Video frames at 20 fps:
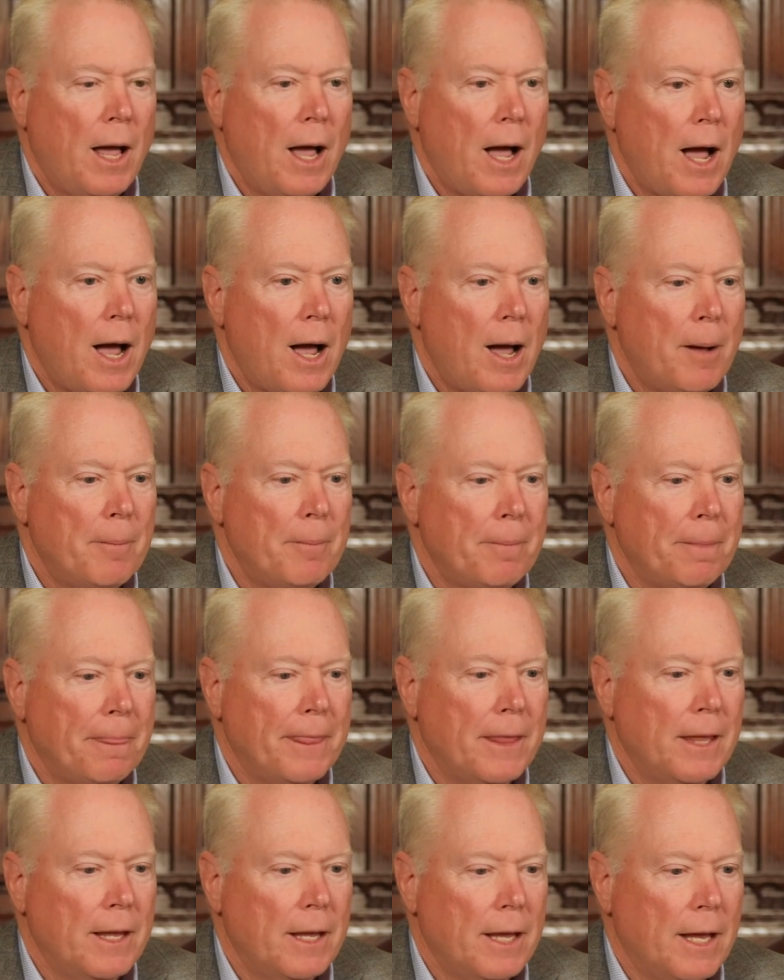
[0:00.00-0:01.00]
Um,
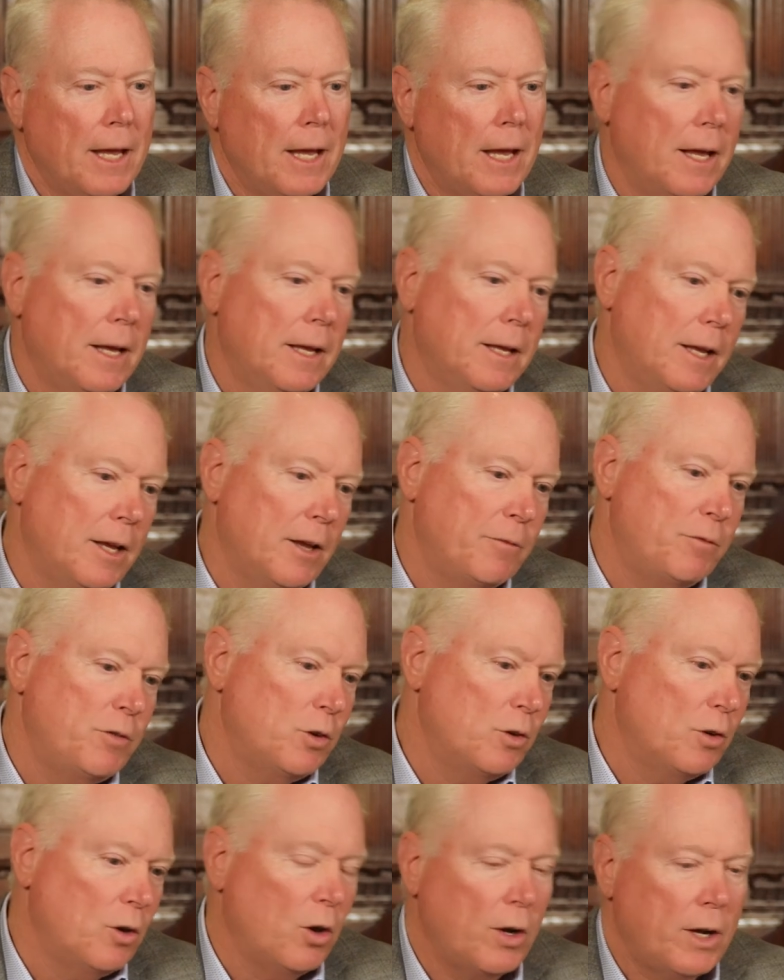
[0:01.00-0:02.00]
if you
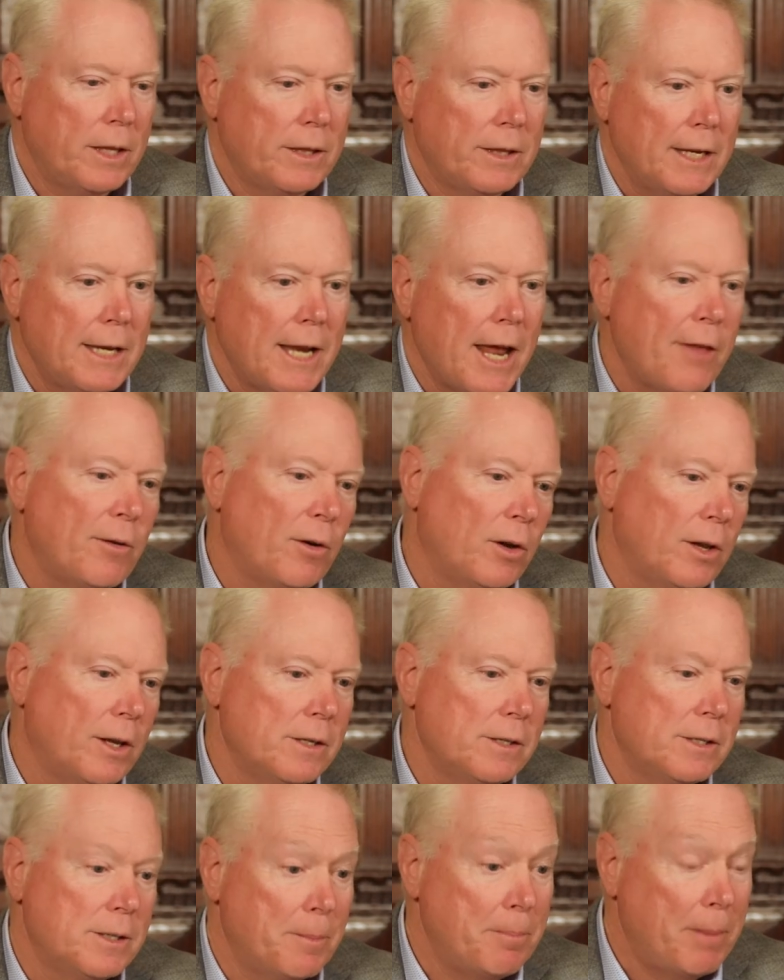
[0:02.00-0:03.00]
look at the
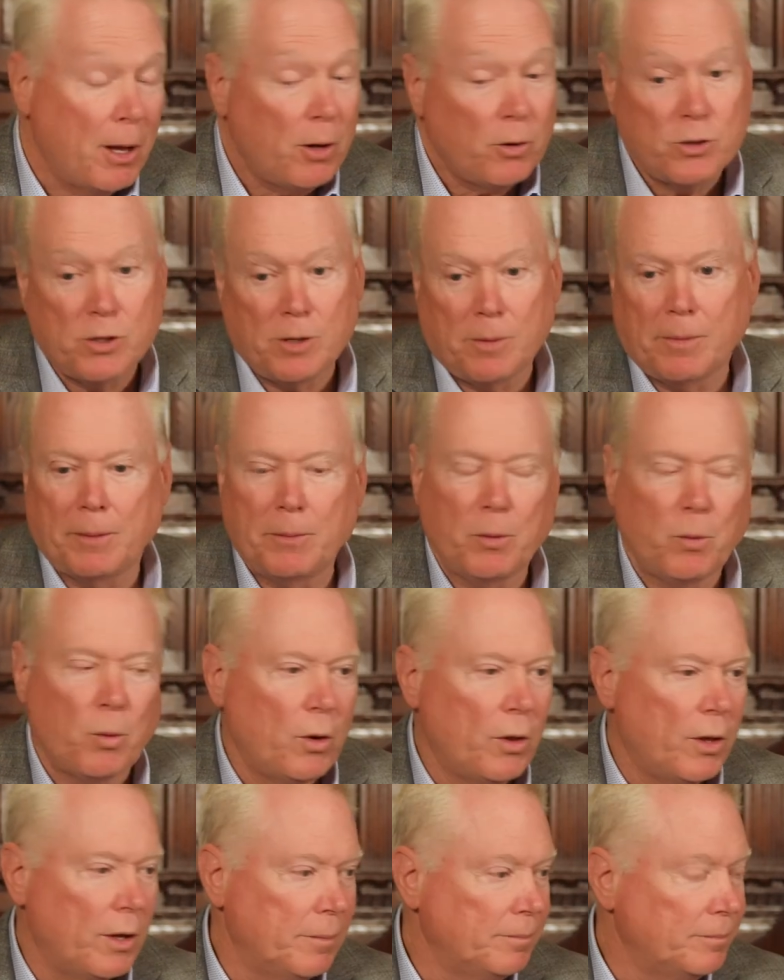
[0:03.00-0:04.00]
Netherlands, the Belgium, I mean, we're
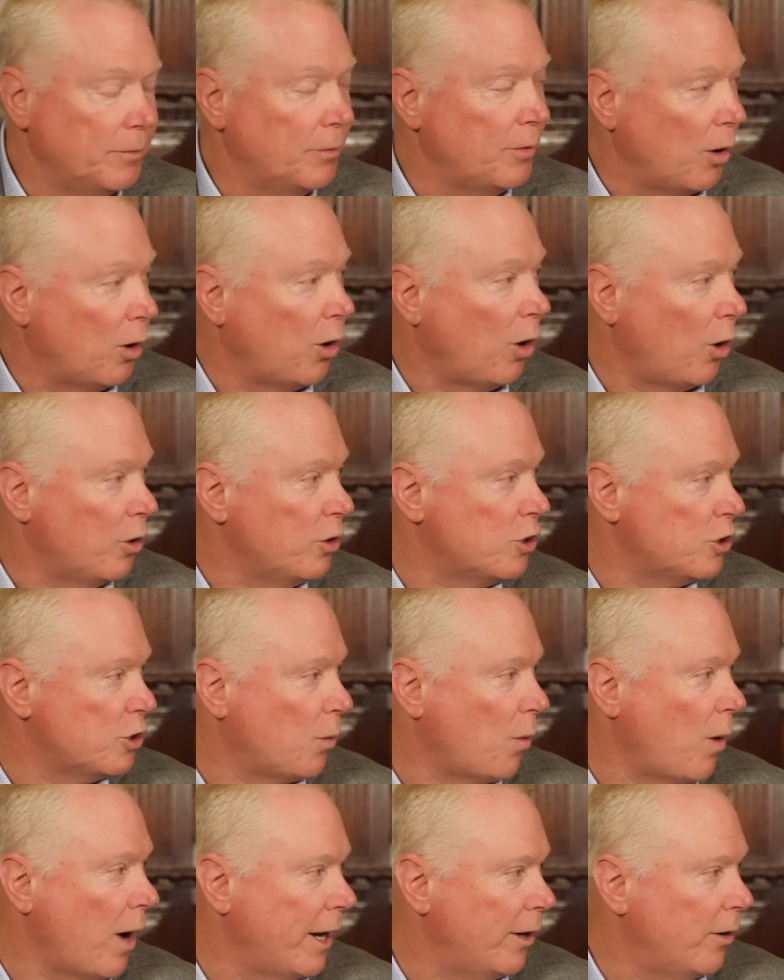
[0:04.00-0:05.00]
the, the largest
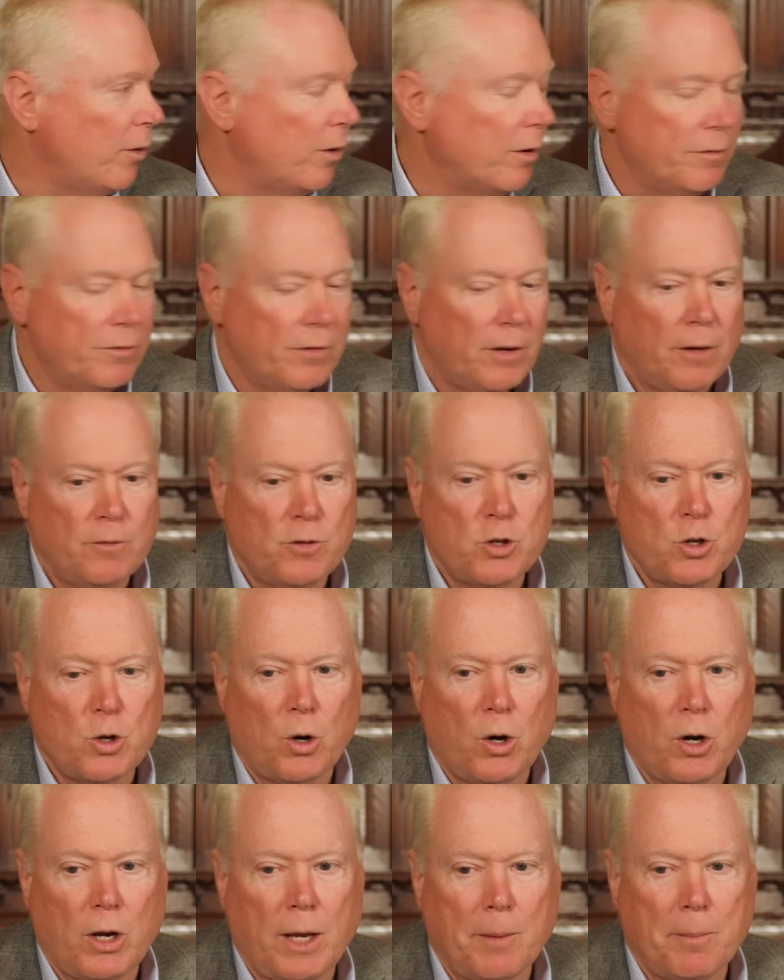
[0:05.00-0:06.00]
writer of, of
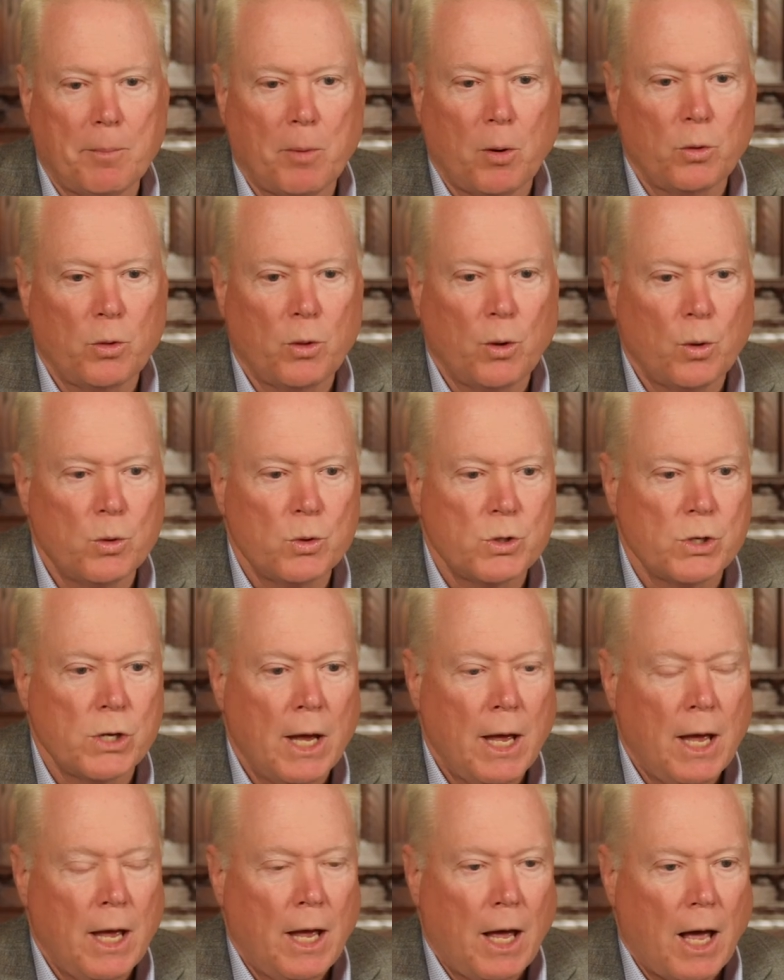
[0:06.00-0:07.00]
surety in both those
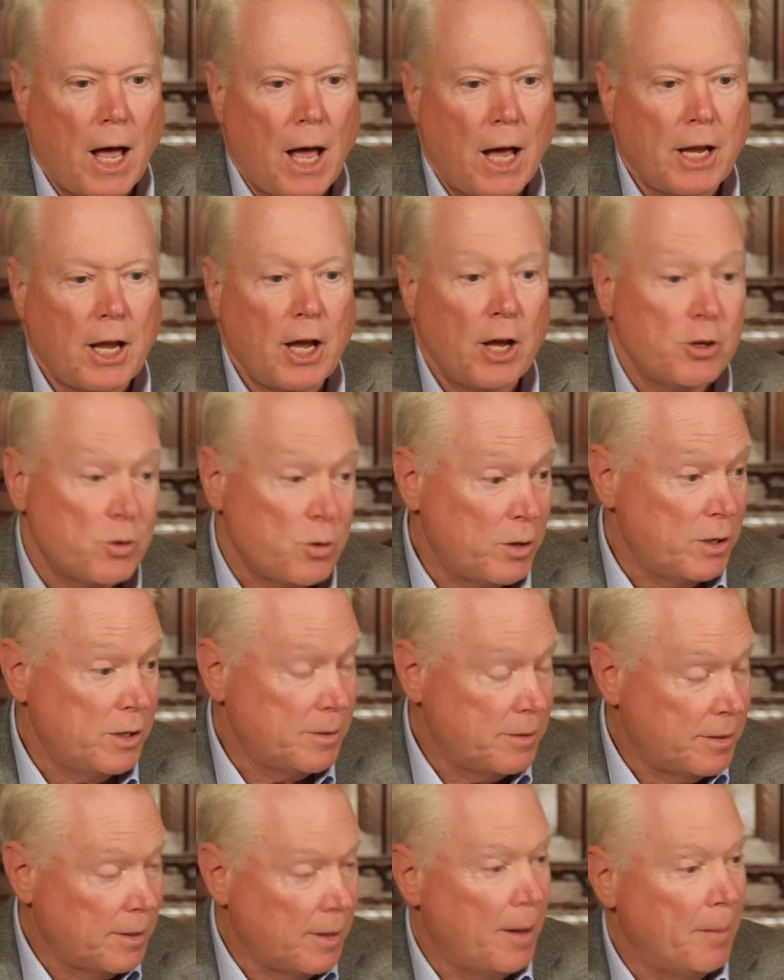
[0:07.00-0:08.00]
uh,
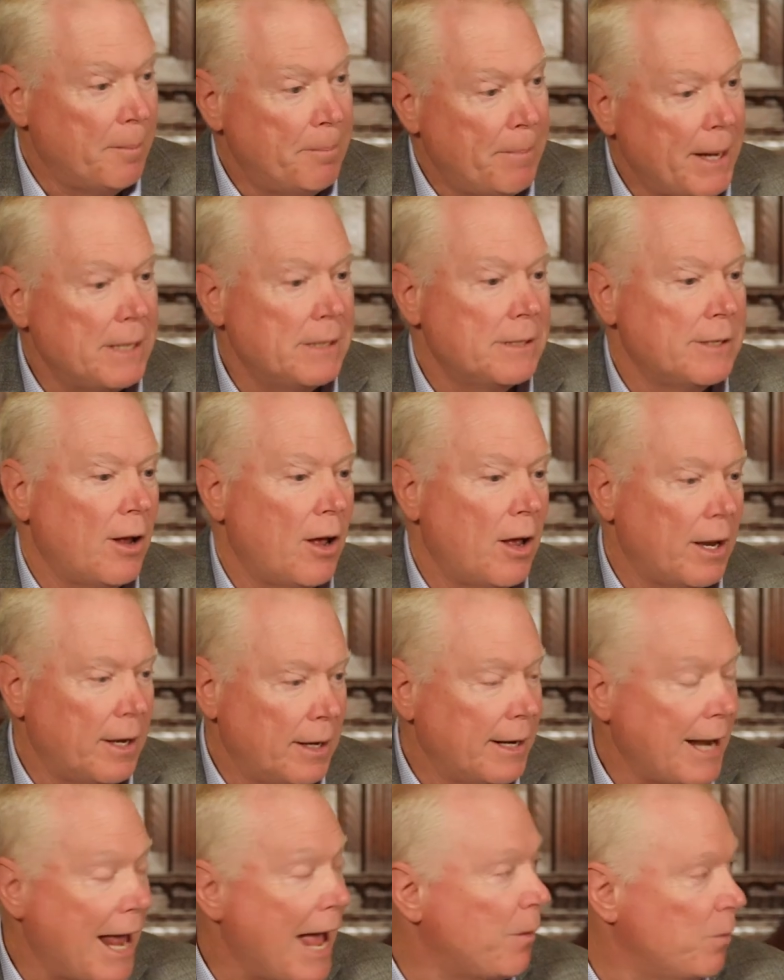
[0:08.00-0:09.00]
countries uh, based on
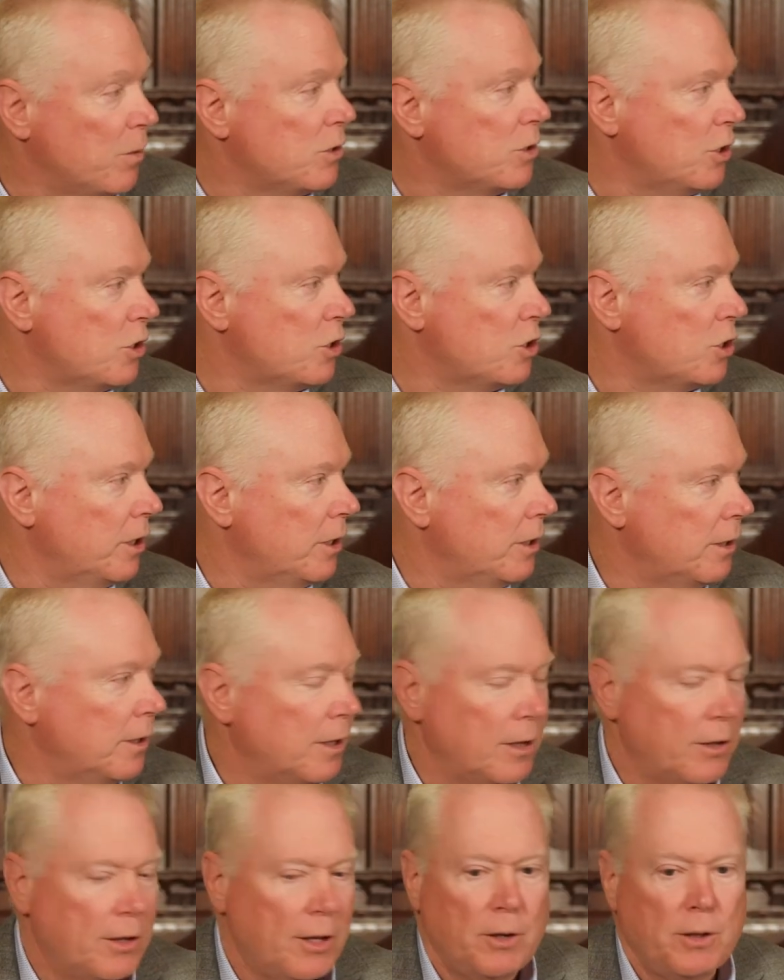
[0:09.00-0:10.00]
an acquisition
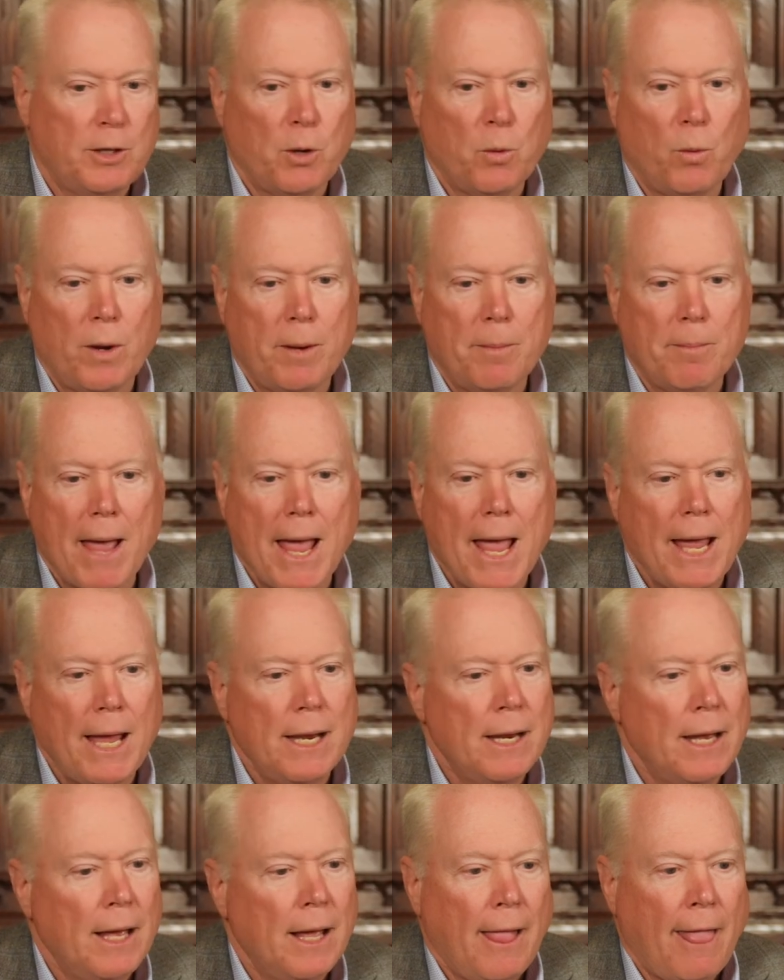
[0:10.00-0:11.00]
that, that we
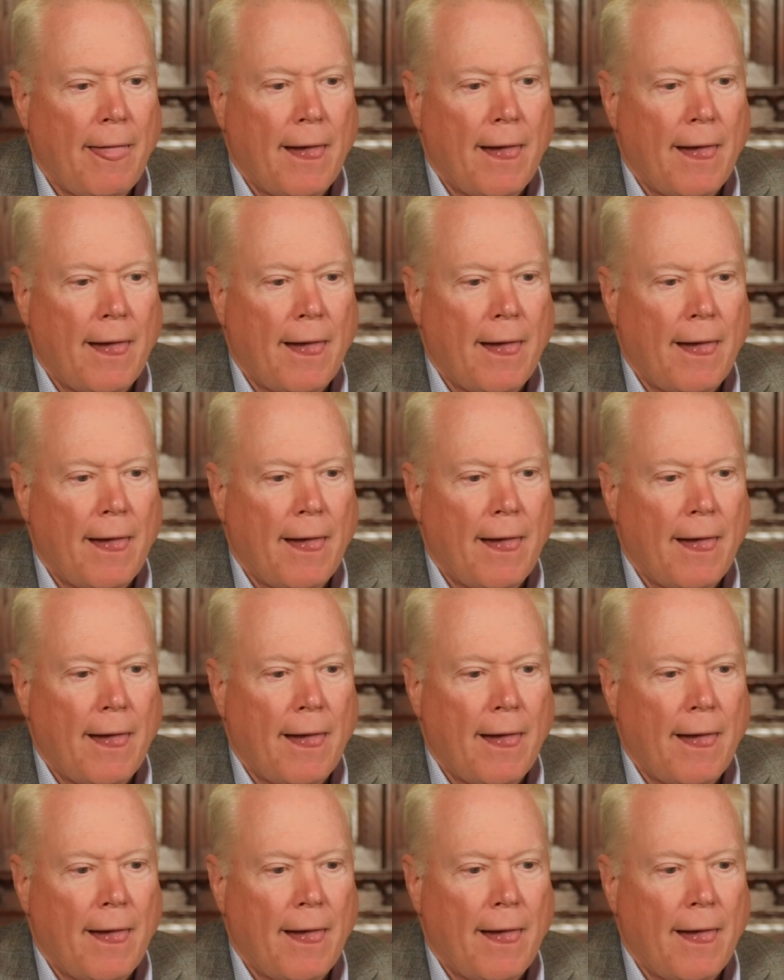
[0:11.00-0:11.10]
made.